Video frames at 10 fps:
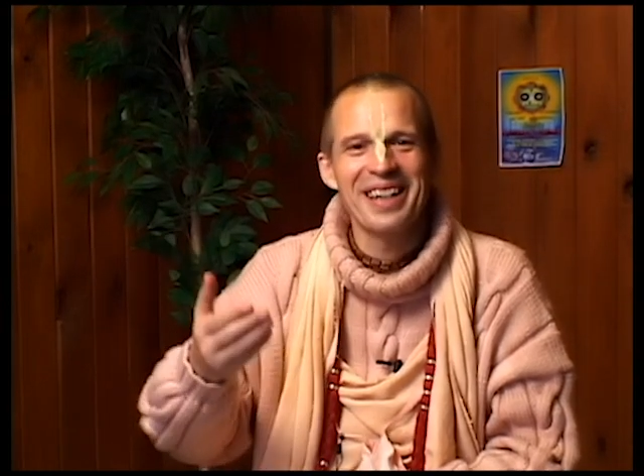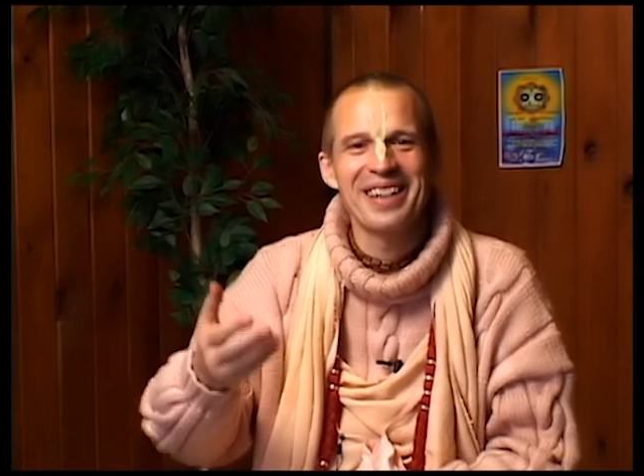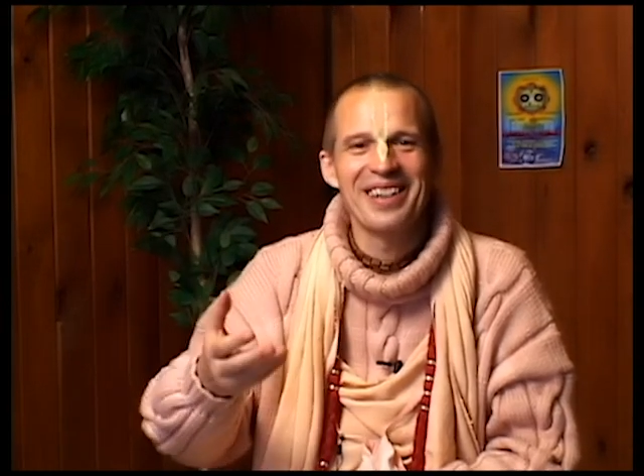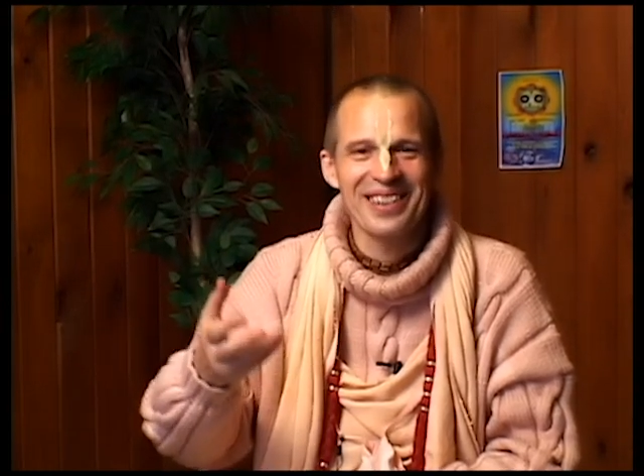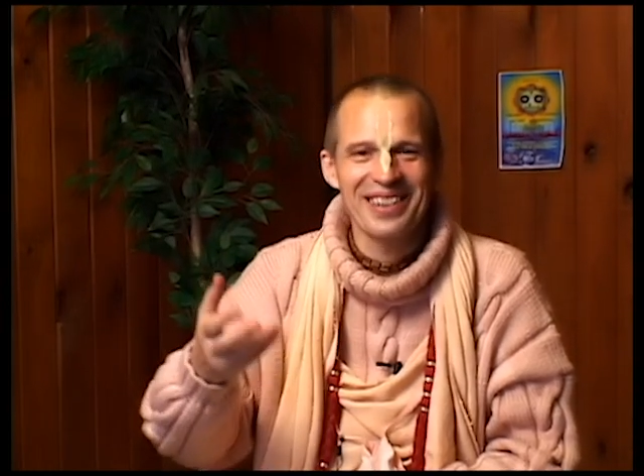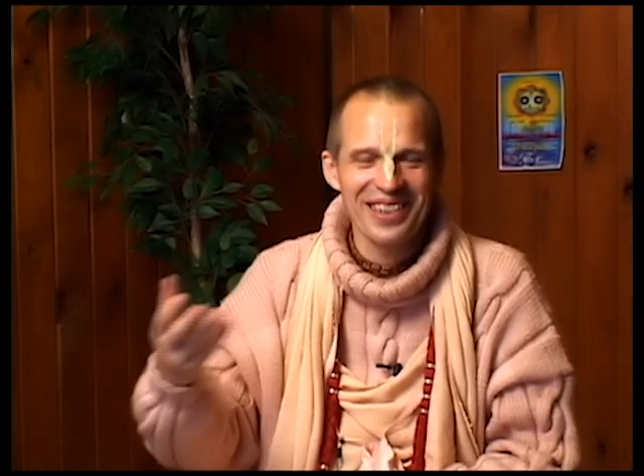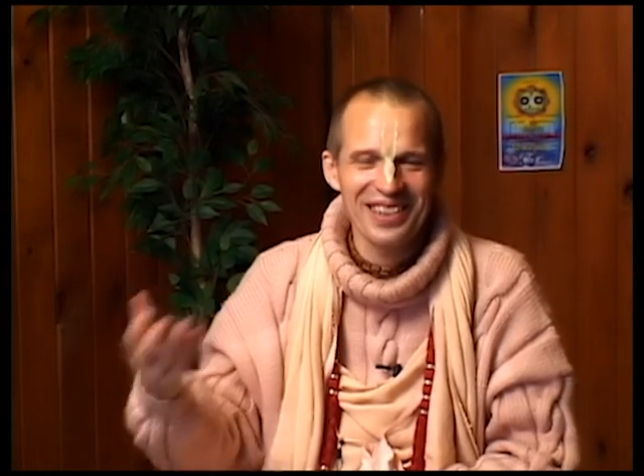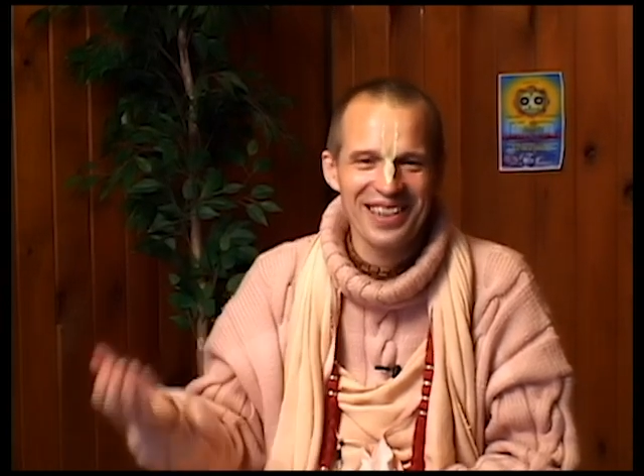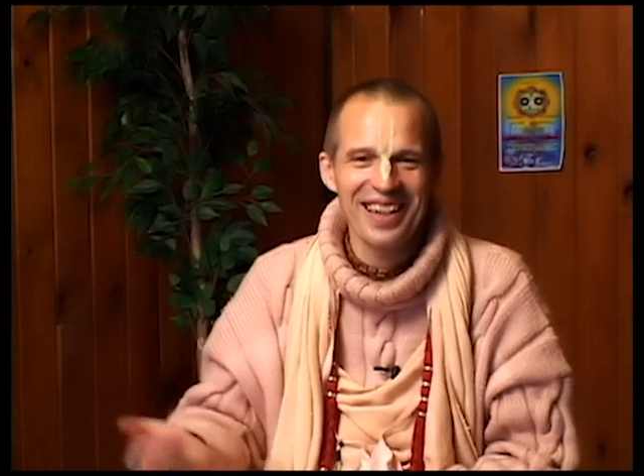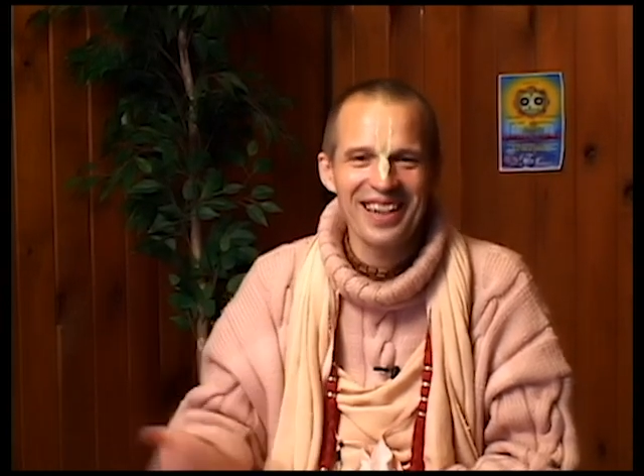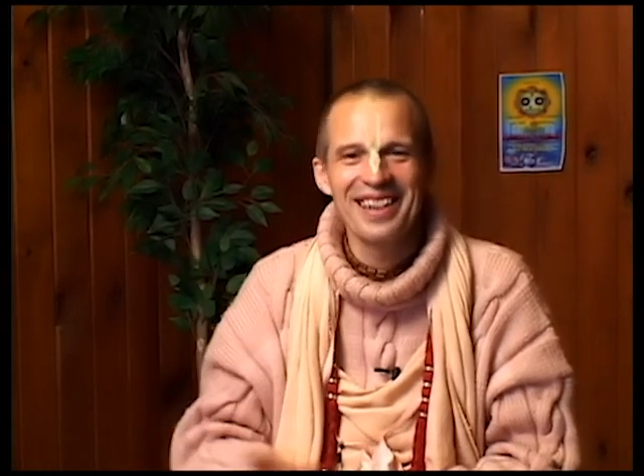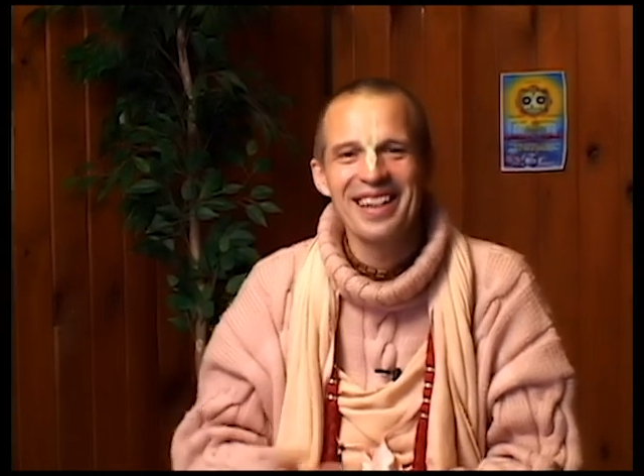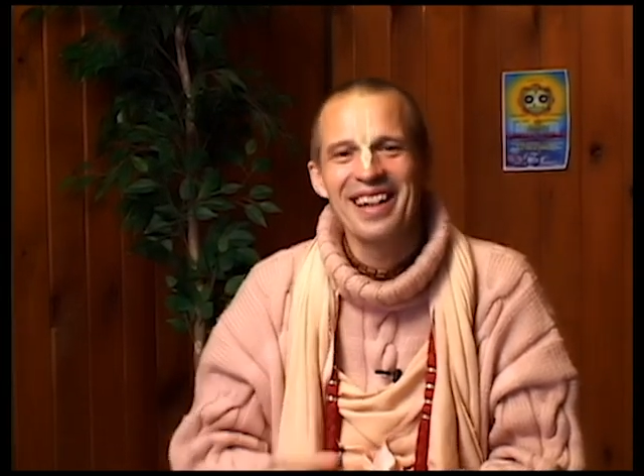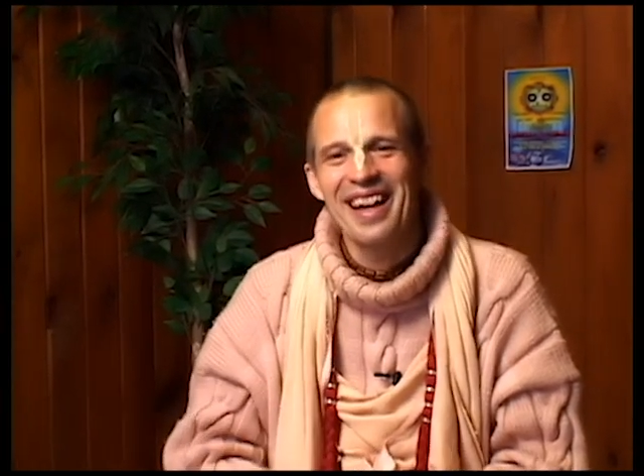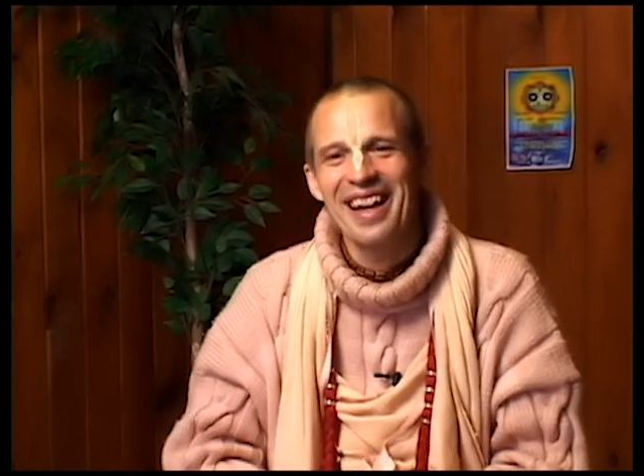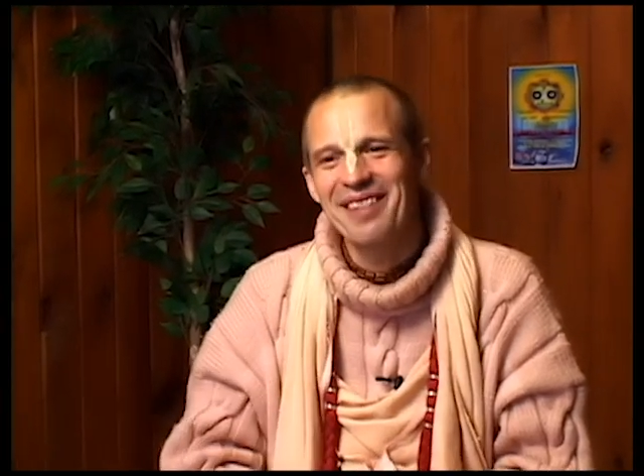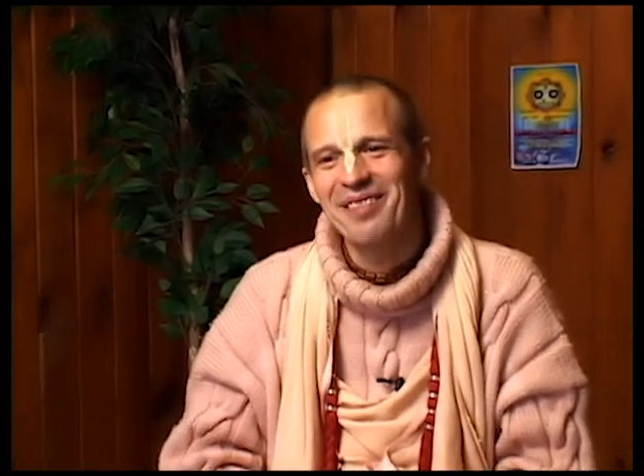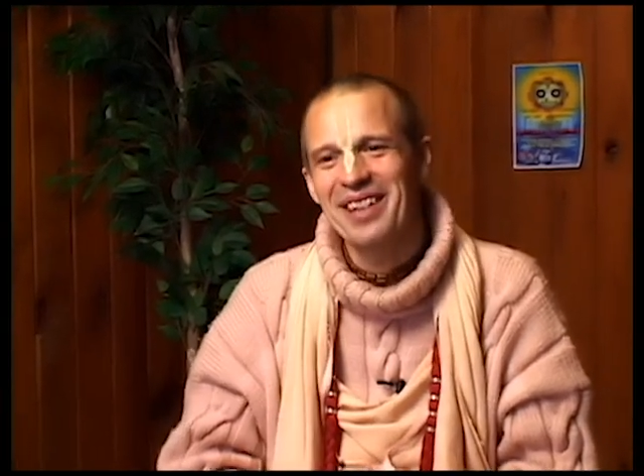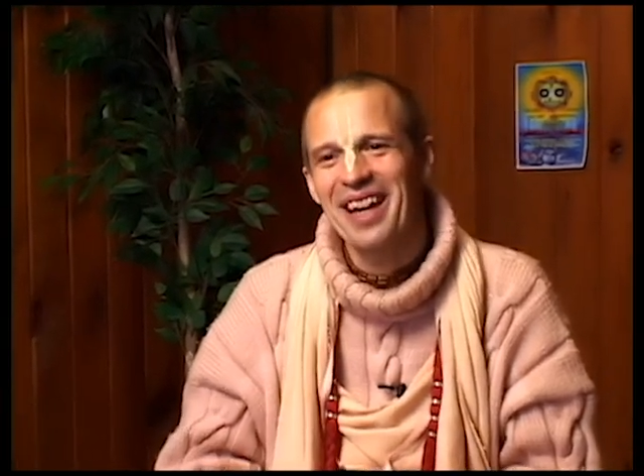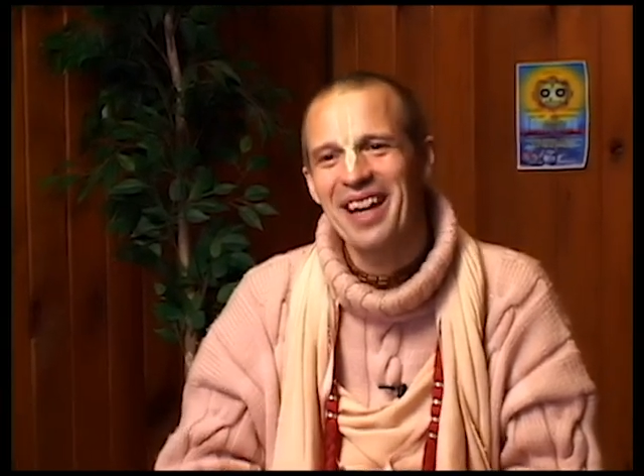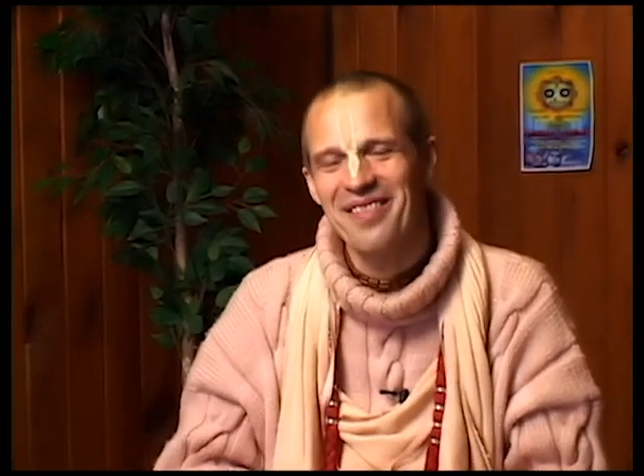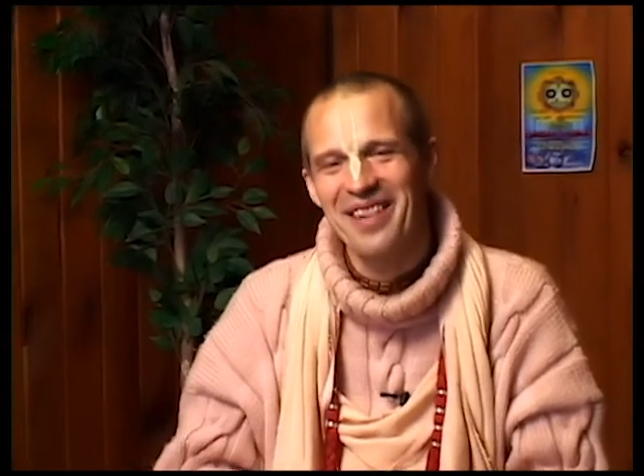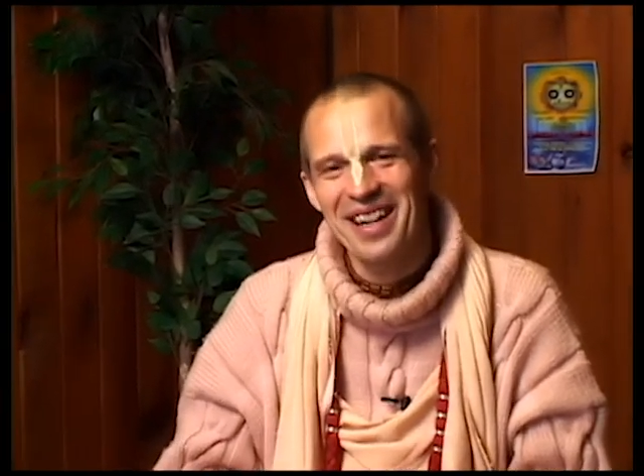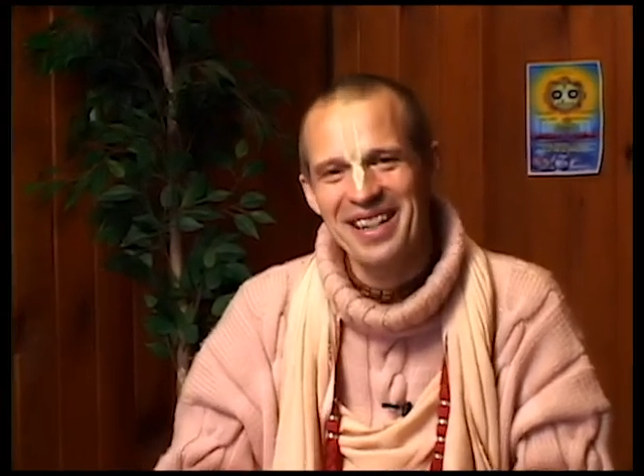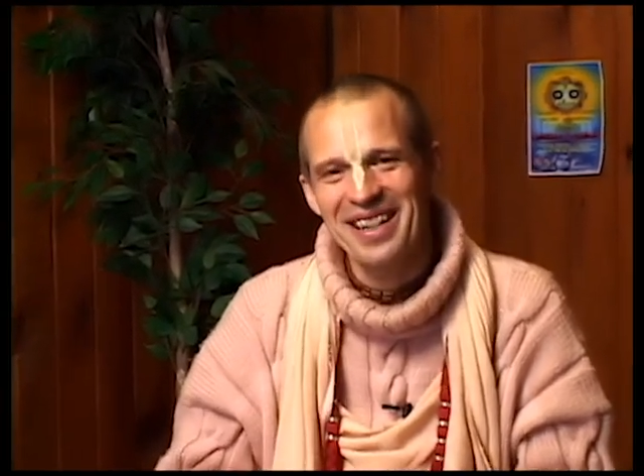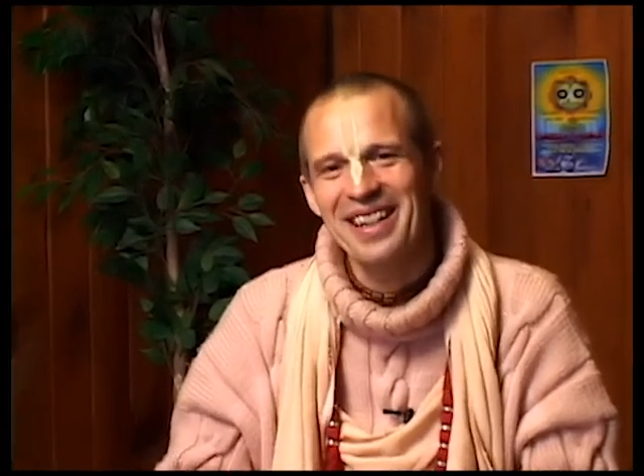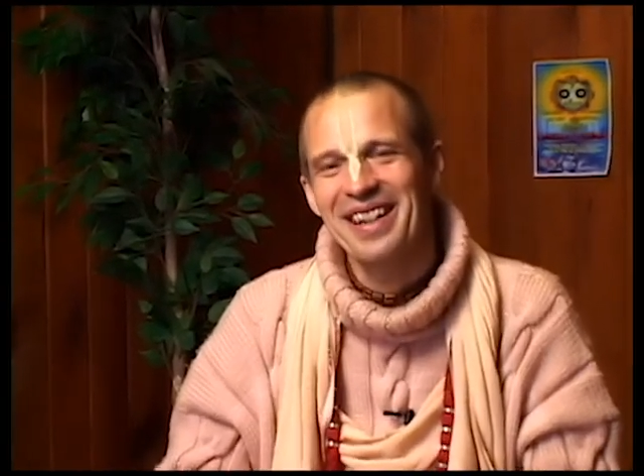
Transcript: and Lord Krishna, and became very